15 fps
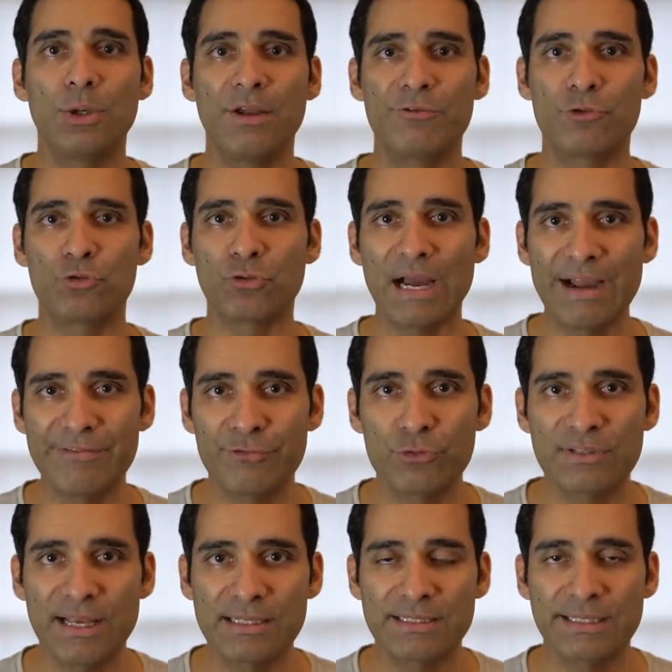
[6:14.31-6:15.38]
if drive-through
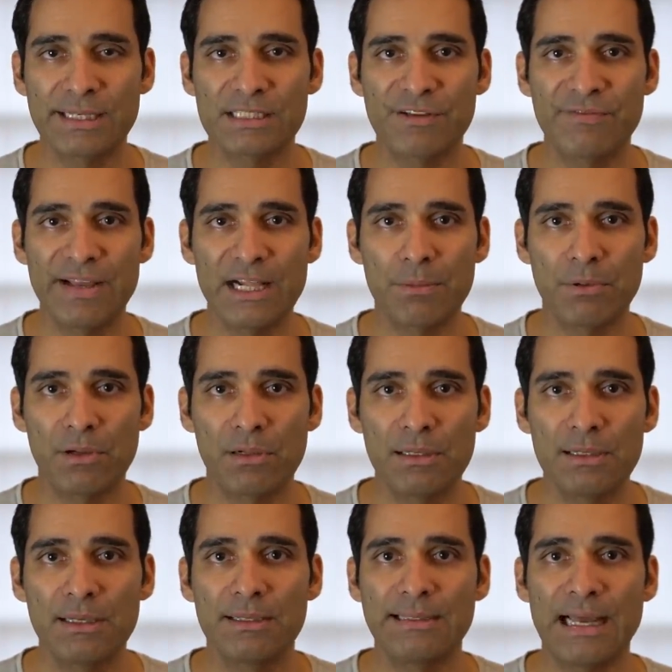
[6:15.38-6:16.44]
testing is available.